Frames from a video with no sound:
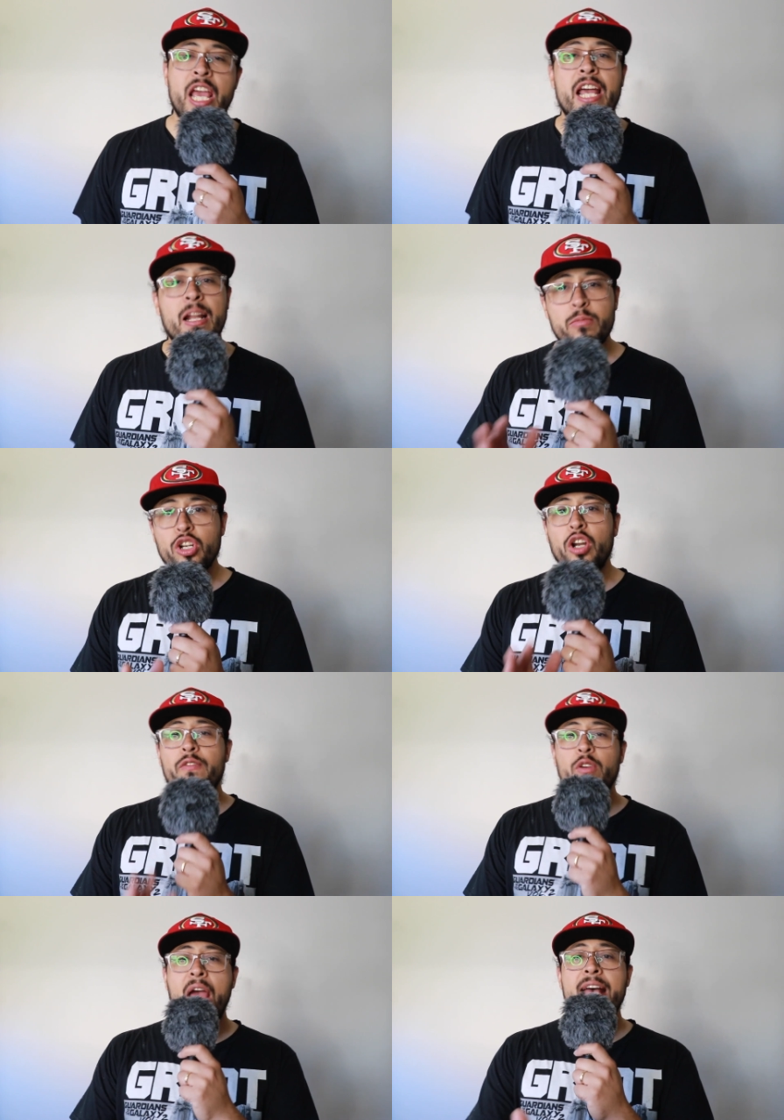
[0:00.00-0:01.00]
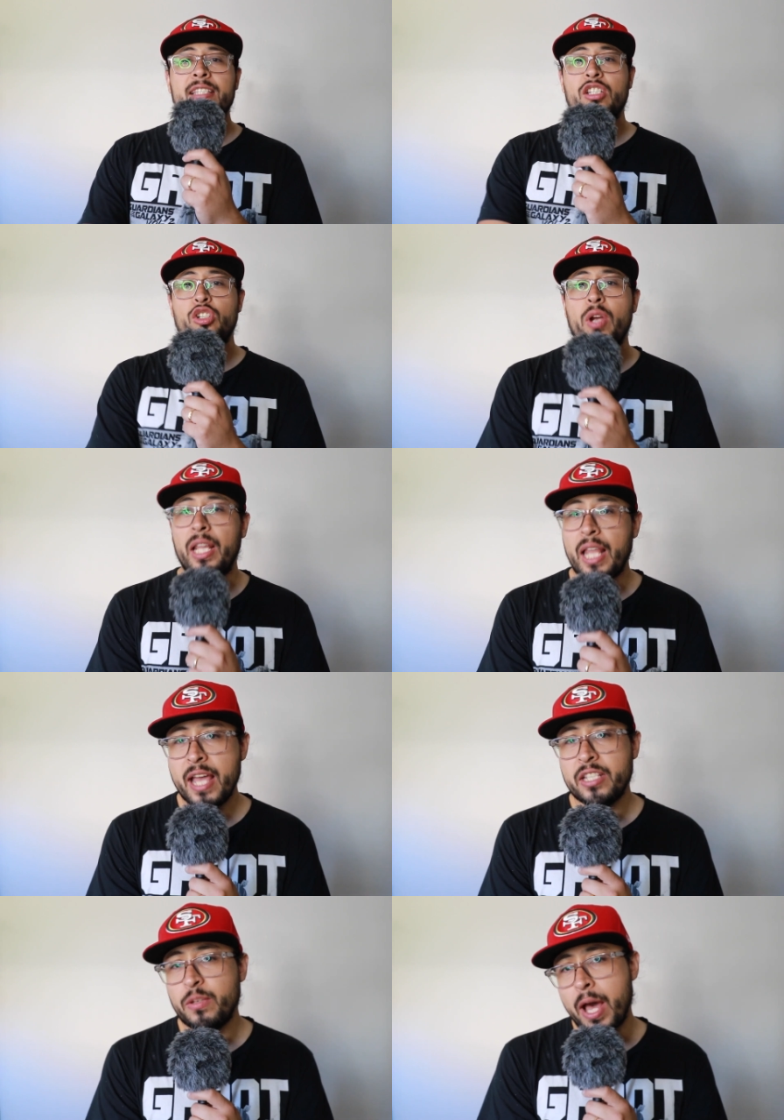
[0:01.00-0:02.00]
And I'm sure if you ask Trey
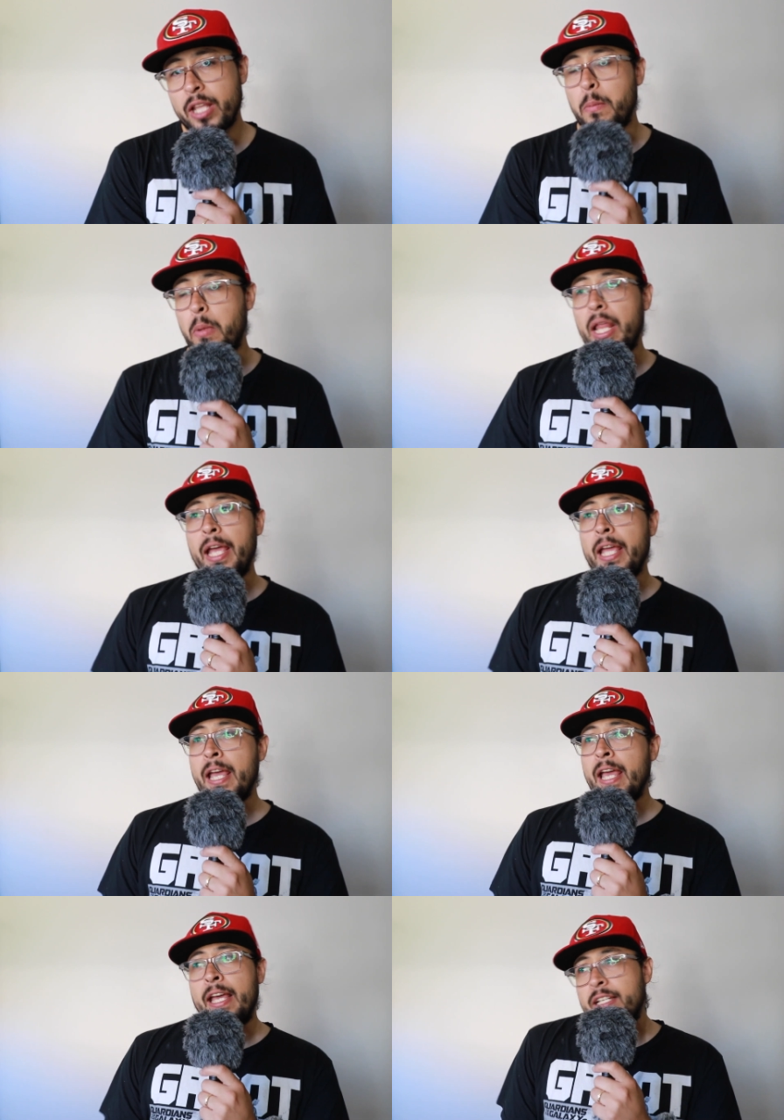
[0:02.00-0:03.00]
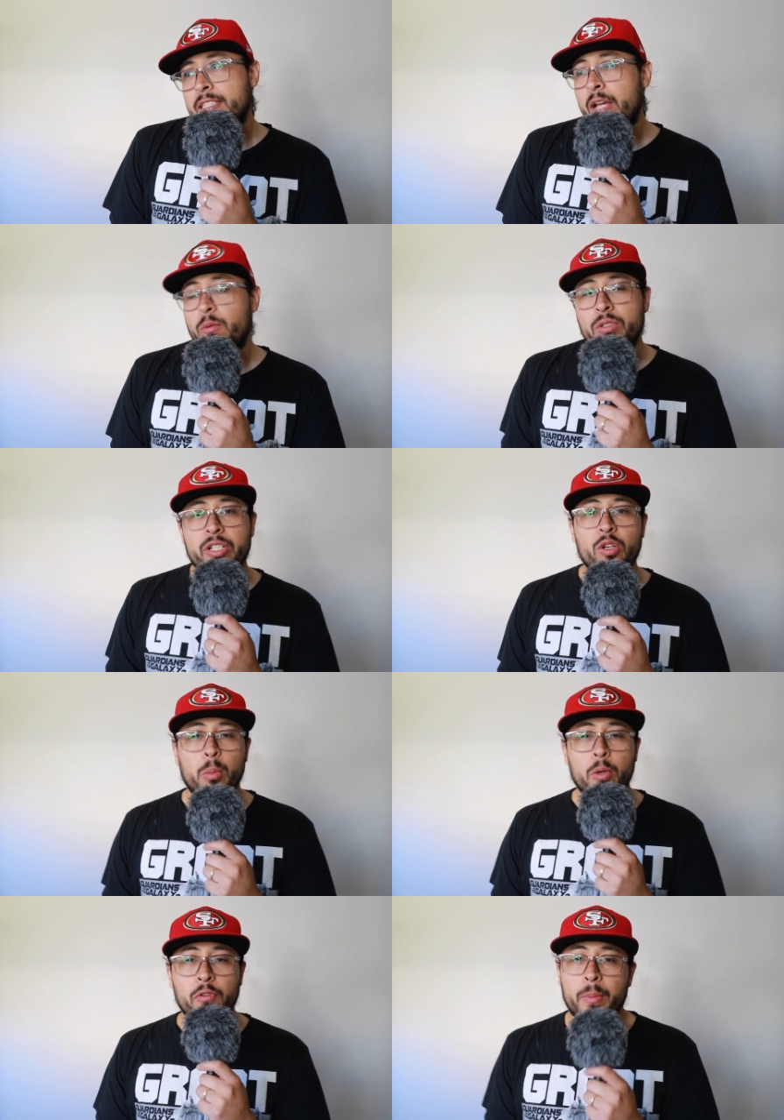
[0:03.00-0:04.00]
Lance about the play, he's like, "Well, it's a
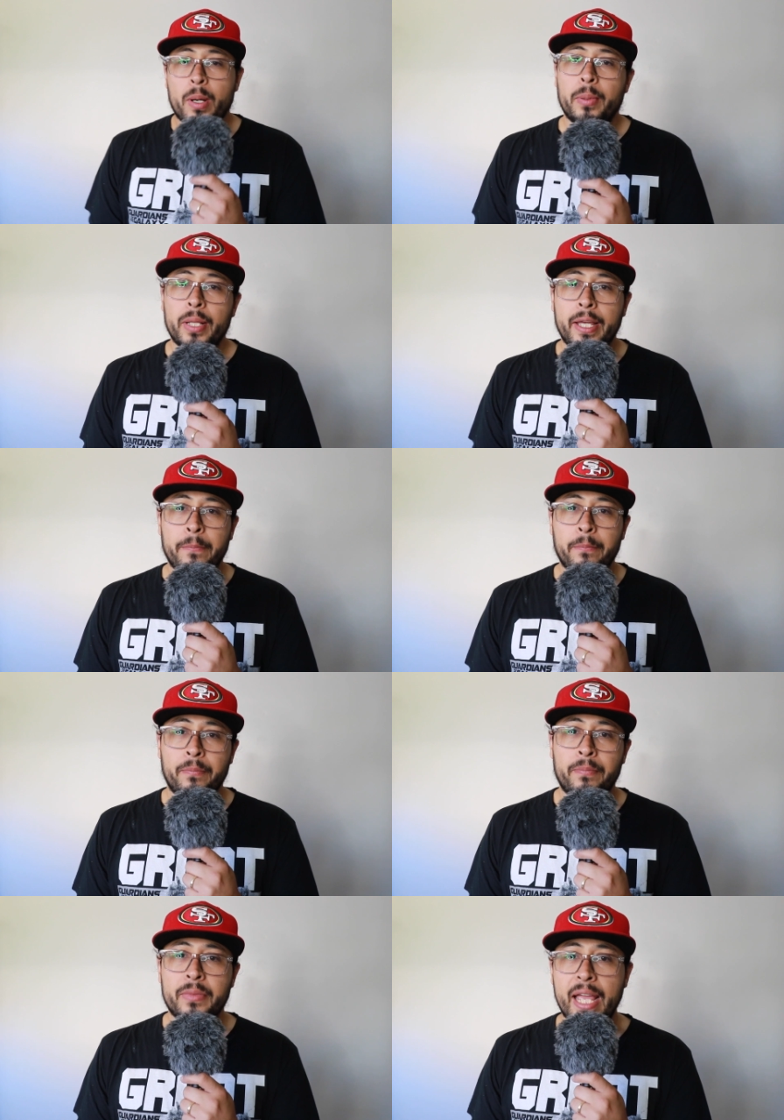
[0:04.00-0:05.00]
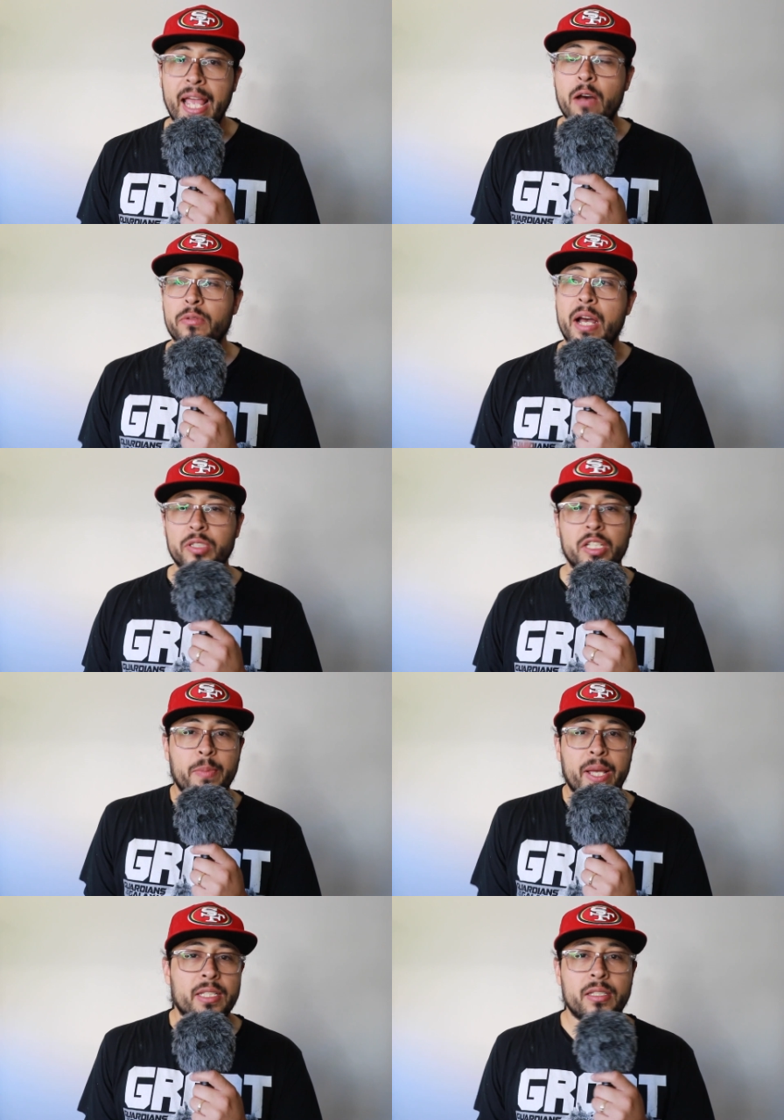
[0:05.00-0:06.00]
normal football play. Like I was
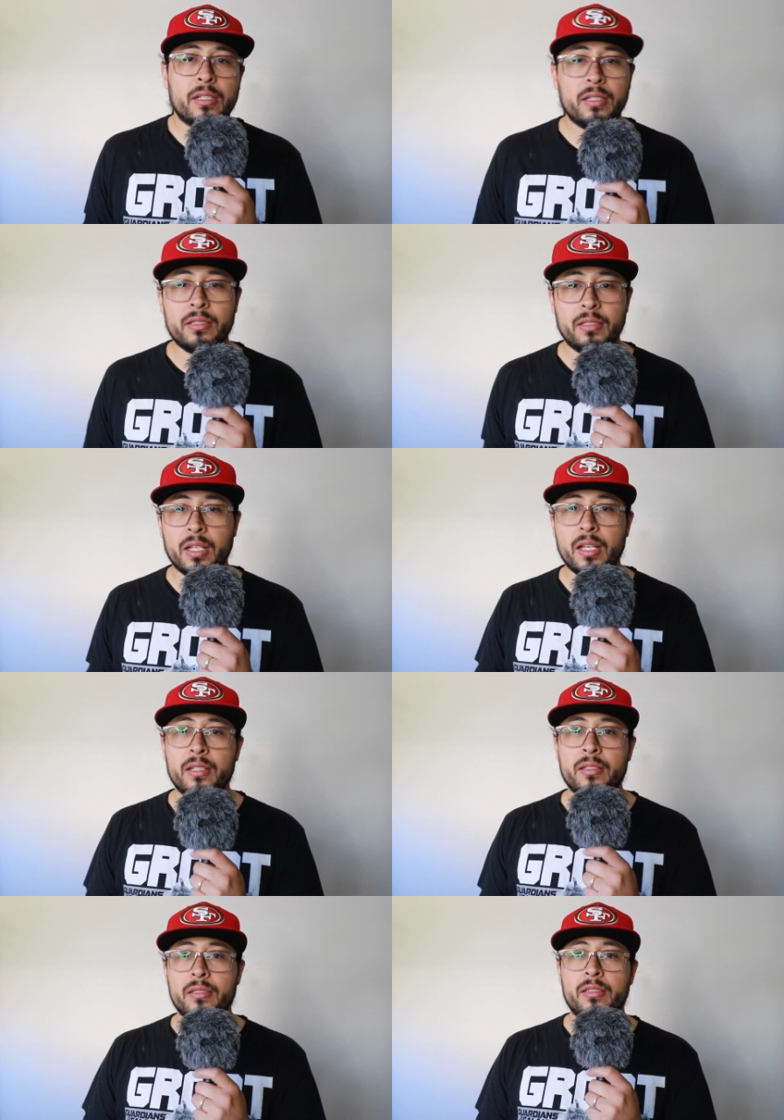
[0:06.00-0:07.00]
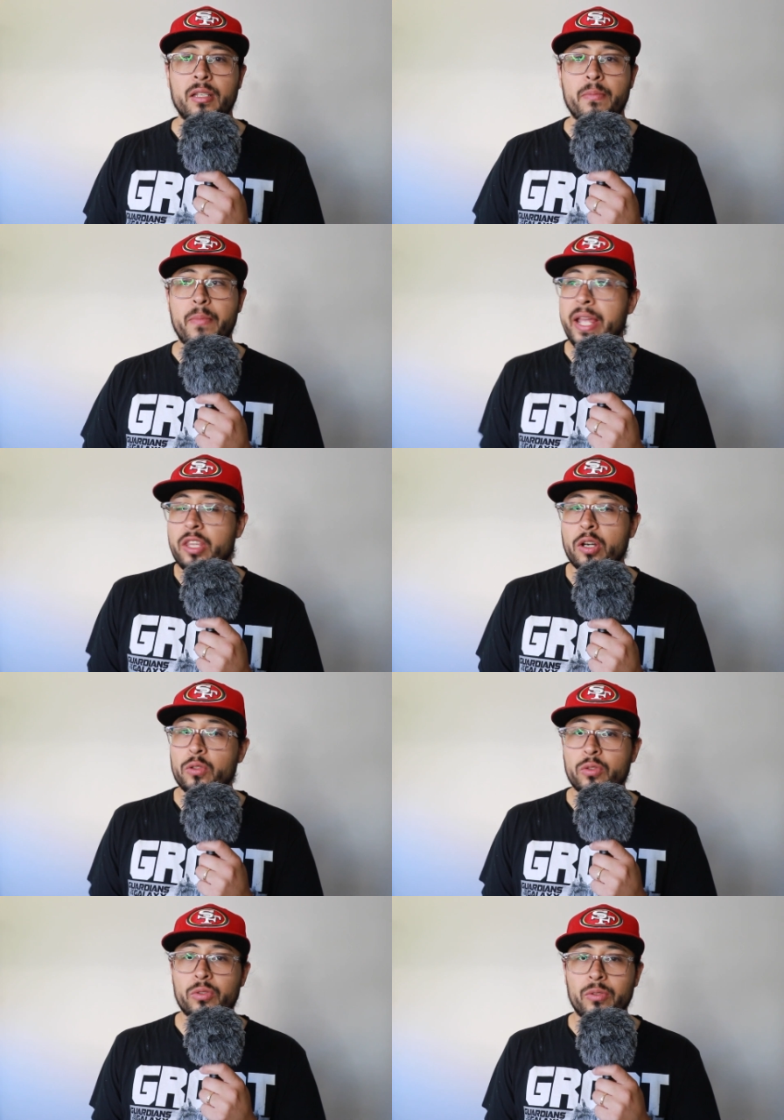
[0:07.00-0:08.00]
expected to make
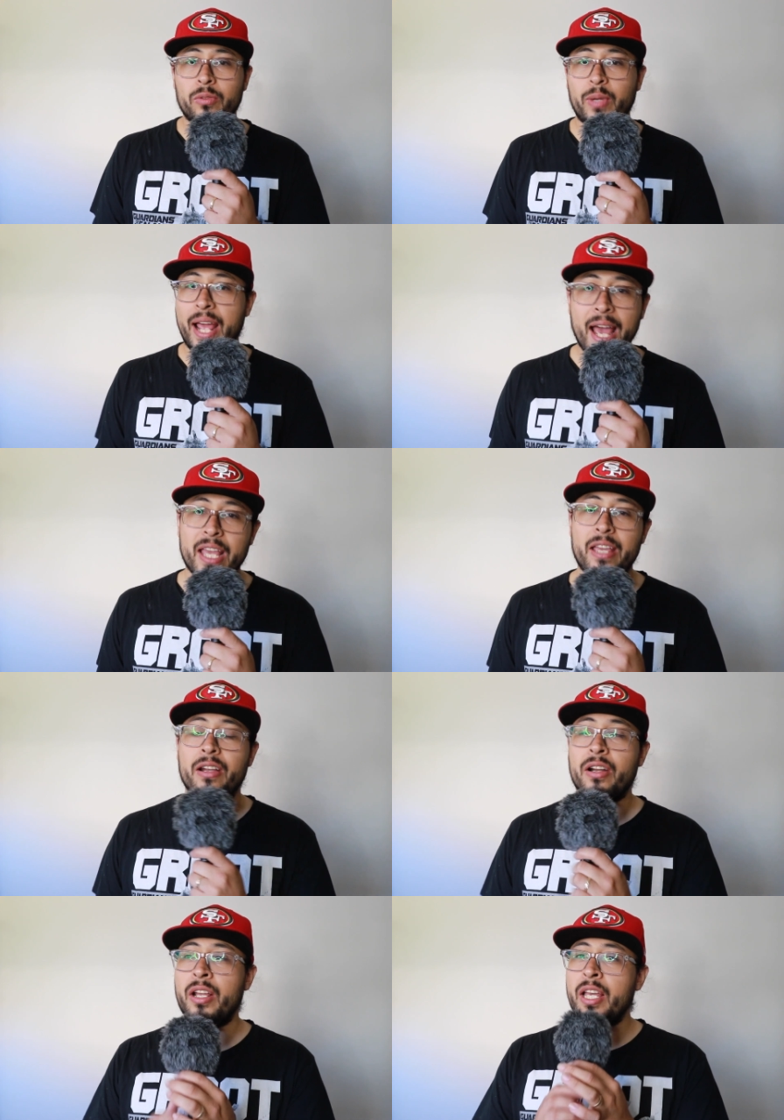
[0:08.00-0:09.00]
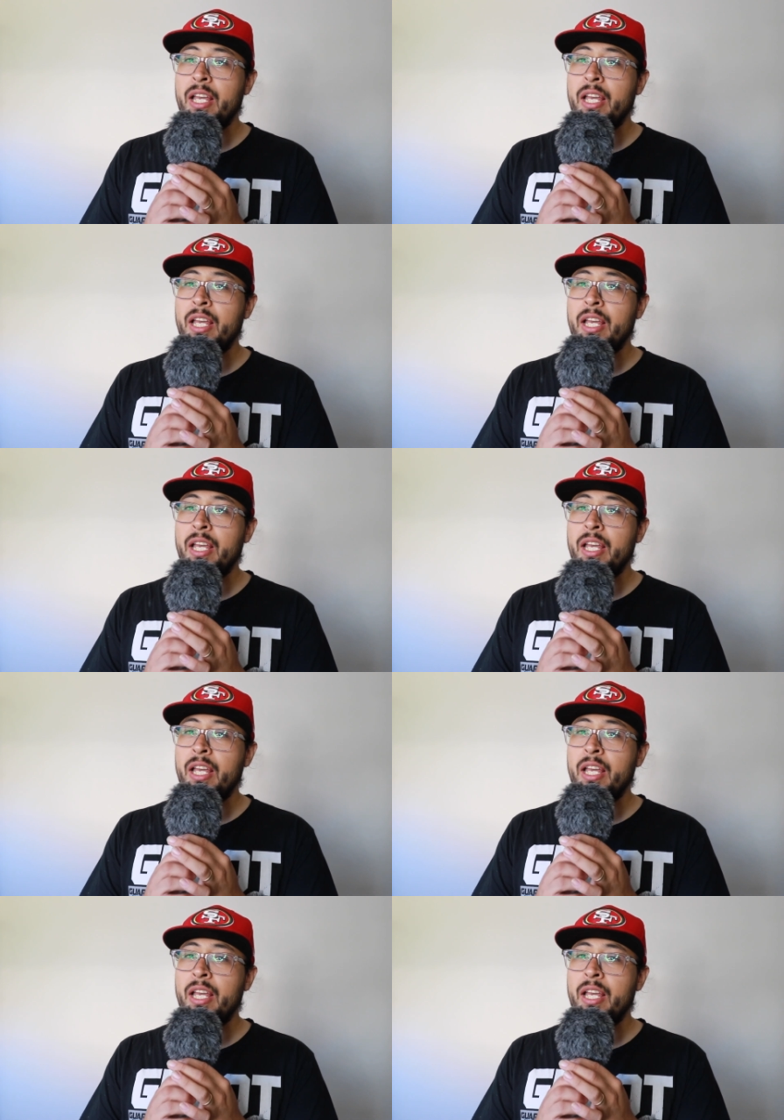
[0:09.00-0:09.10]
those when I got here."